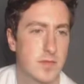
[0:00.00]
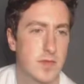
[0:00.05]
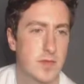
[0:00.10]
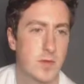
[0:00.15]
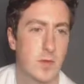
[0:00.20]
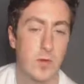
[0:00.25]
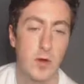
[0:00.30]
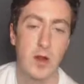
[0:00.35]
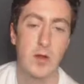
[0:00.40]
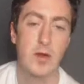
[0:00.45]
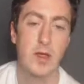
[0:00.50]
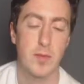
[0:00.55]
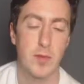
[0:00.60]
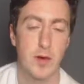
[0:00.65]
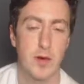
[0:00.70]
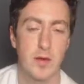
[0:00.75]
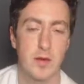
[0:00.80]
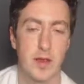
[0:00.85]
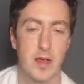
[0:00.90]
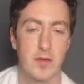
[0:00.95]
We're only a
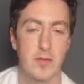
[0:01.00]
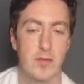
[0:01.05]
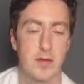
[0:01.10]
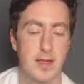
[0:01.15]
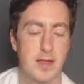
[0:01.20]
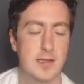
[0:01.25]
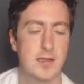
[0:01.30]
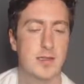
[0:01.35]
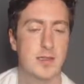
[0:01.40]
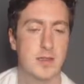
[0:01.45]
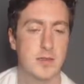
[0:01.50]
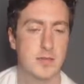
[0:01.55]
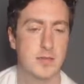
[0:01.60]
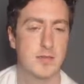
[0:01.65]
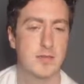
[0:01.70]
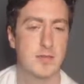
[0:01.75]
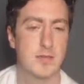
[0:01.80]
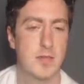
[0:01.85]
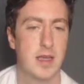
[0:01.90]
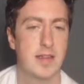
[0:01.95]
pawn down. Let's
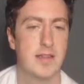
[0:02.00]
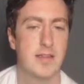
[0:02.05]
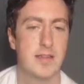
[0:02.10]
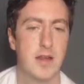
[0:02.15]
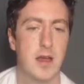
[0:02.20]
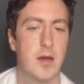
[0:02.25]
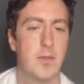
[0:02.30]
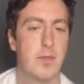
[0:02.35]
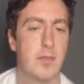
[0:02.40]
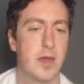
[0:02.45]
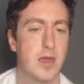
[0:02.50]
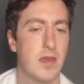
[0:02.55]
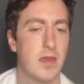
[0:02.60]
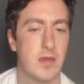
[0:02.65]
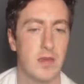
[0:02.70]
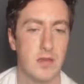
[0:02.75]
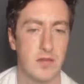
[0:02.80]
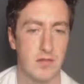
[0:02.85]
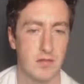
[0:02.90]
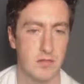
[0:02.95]
not be
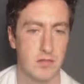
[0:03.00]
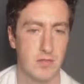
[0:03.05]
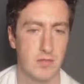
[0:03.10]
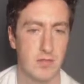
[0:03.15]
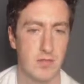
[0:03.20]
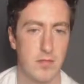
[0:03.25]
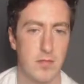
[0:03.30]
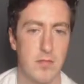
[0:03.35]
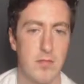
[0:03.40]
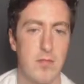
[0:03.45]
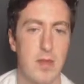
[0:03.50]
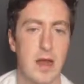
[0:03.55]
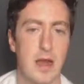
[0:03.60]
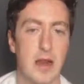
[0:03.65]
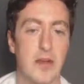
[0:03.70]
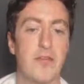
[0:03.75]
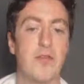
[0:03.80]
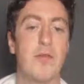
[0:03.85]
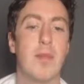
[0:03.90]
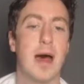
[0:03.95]

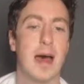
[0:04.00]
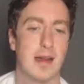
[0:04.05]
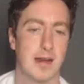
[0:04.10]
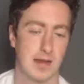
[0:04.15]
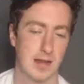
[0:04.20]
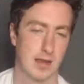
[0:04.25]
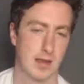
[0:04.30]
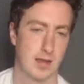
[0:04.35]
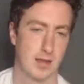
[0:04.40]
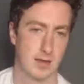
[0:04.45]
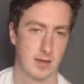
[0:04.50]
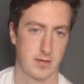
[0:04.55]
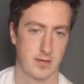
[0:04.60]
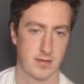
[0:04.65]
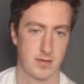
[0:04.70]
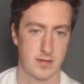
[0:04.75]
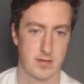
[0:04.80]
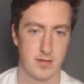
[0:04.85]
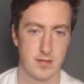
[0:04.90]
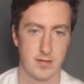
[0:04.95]
melodramatic.
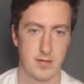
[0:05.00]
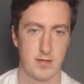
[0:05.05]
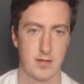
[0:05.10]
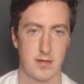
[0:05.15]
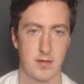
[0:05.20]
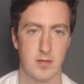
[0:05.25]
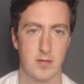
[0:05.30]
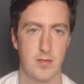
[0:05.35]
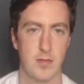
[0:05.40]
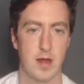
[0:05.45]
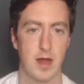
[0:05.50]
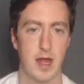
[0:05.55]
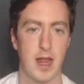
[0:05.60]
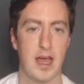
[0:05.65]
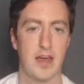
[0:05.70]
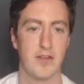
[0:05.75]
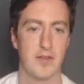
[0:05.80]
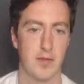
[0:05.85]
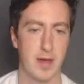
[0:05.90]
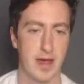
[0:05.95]

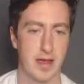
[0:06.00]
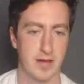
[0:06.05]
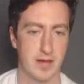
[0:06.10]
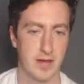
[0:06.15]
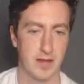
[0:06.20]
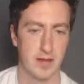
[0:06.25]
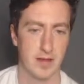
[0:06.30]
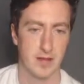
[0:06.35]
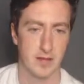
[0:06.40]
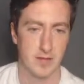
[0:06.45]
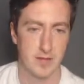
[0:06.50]
melodramatic.